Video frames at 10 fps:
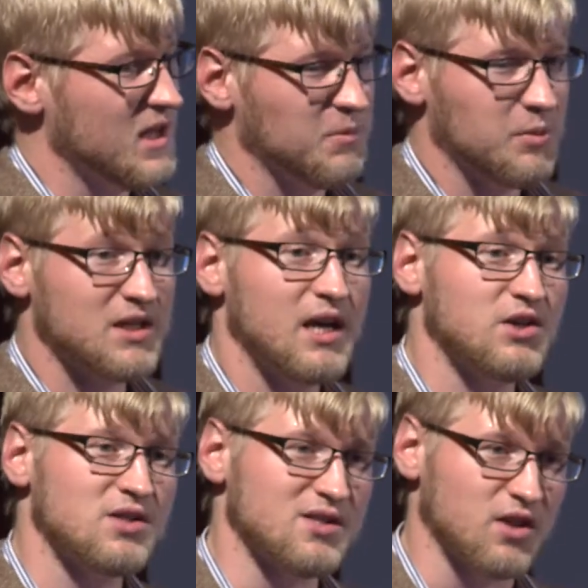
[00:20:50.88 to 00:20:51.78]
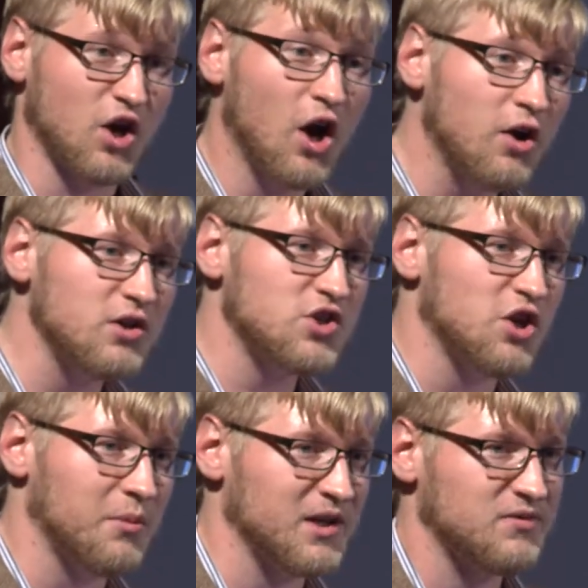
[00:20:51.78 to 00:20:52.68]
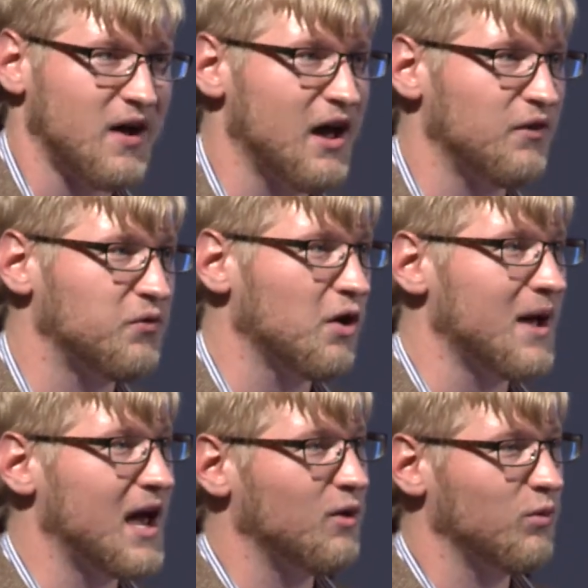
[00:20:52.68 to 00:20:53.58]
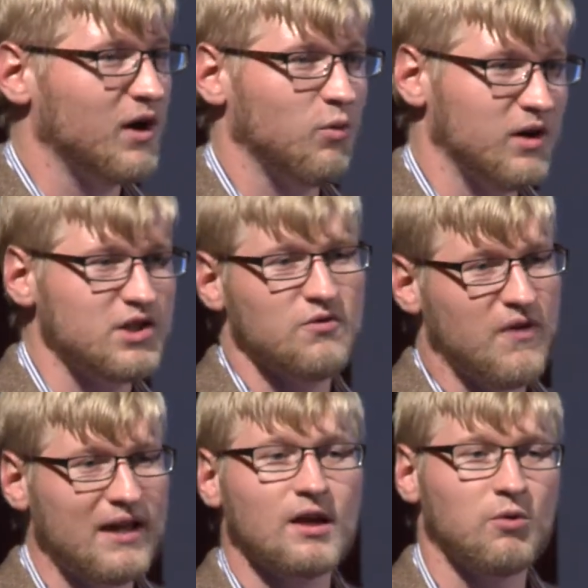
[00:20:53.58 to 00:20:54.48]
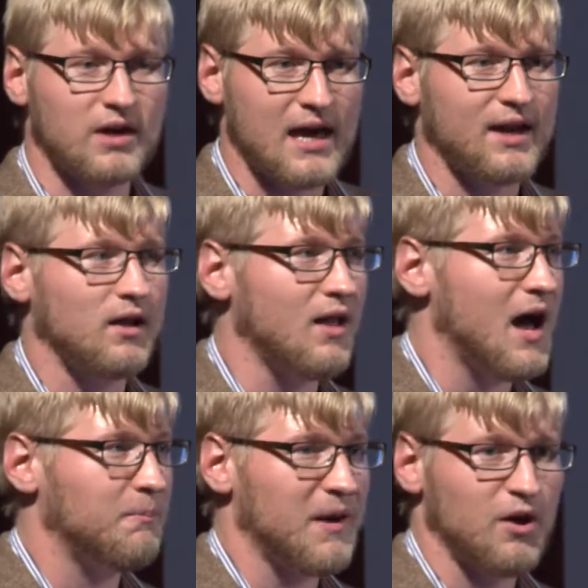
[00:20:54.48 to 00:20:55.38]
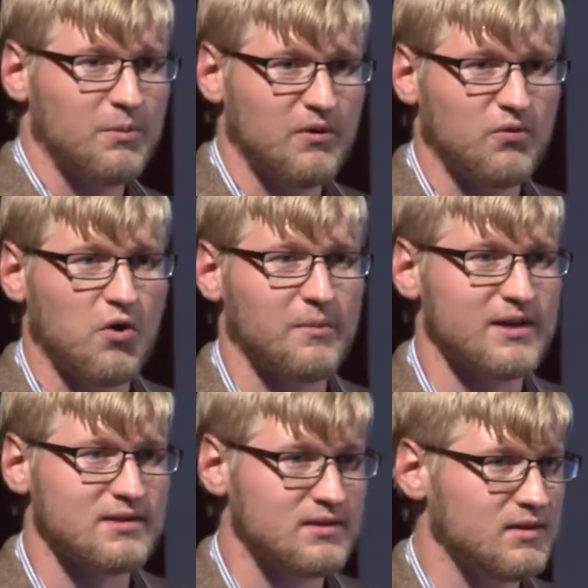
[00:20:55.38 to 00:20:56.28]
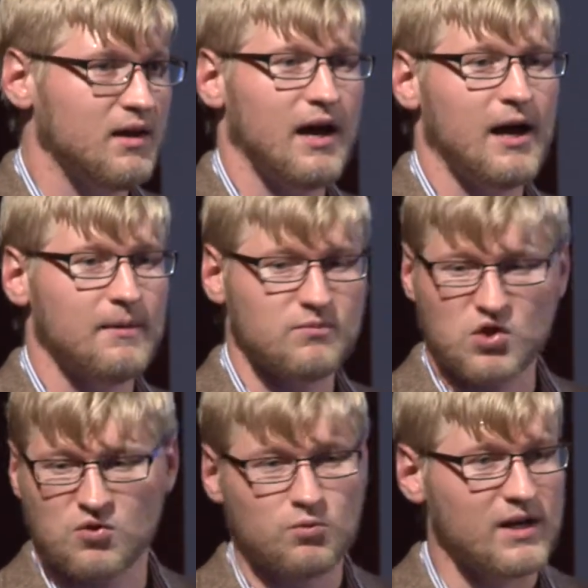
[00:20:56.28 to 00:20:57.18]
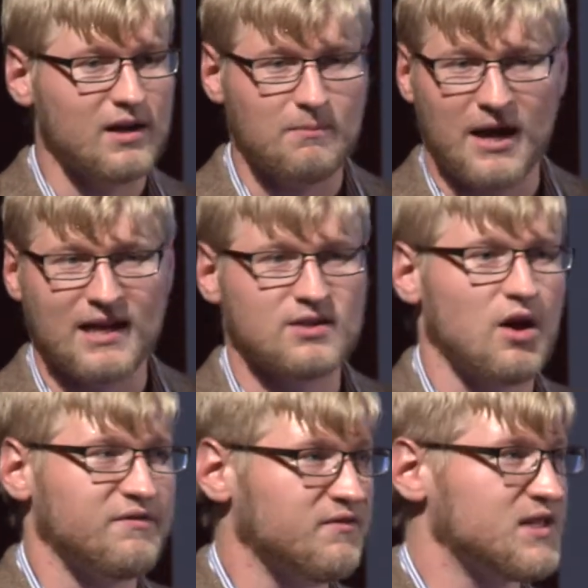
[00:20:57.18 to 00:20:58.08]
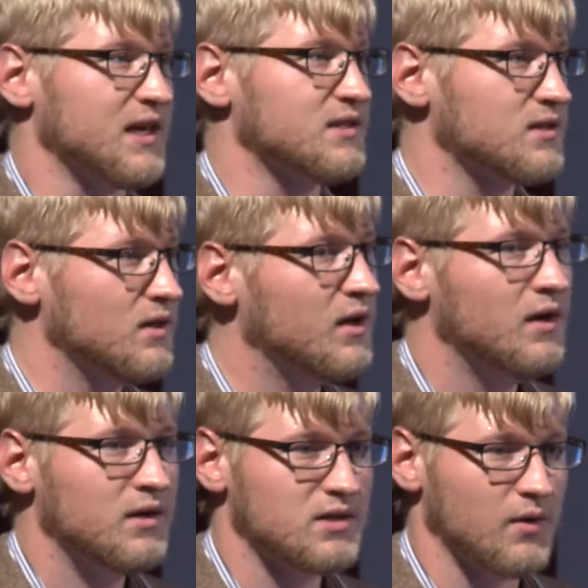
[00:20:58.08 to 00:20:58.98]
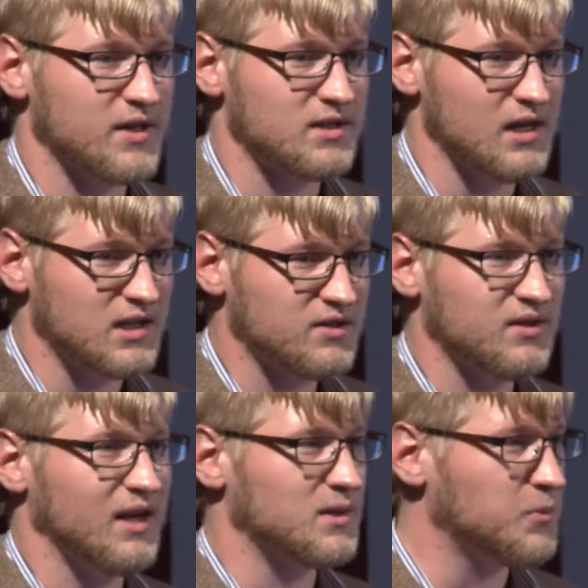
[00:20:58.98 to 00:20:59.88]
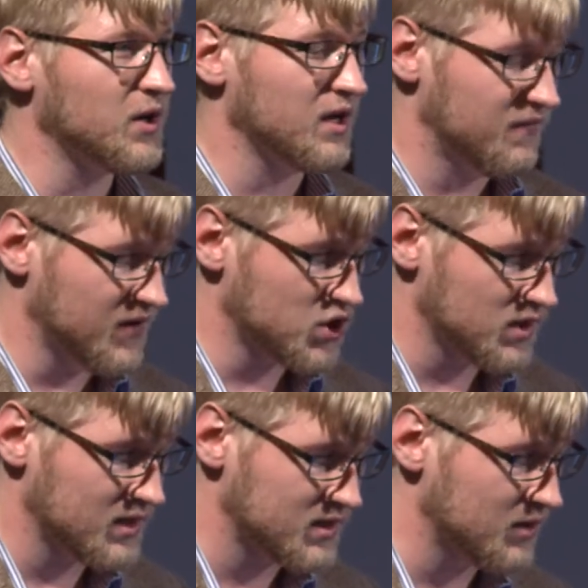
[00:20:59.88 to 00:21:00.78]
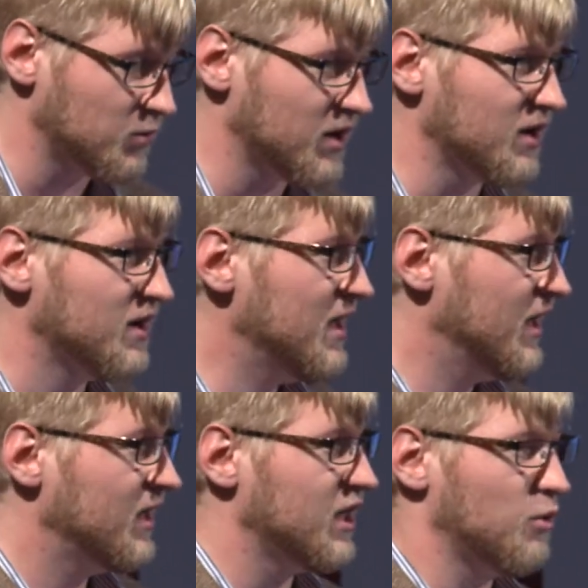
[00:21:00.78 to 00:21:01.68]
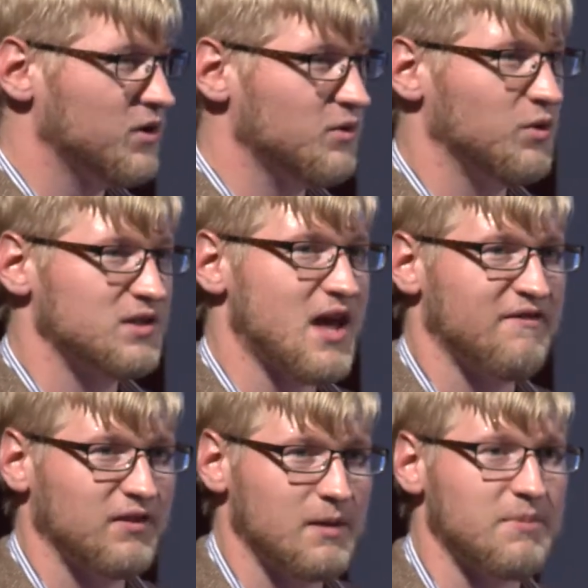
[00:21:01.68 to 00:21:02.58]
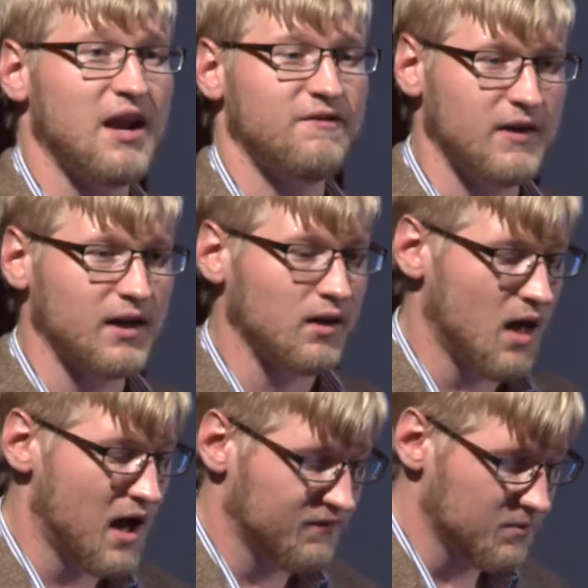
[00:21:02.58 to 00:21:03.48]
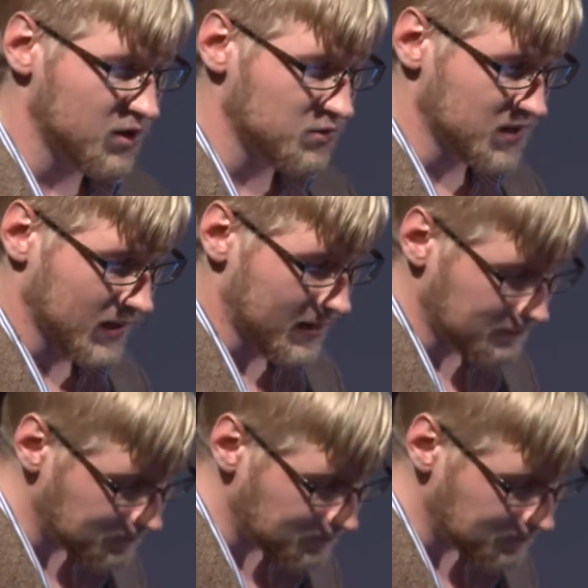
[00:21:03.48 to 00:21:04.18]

implementations of the current genomics file format, we do find that we're getting a lot better performance just reading bytes off of disk. So it's pretty efficient, and we're definitely benefiting a lot from using it.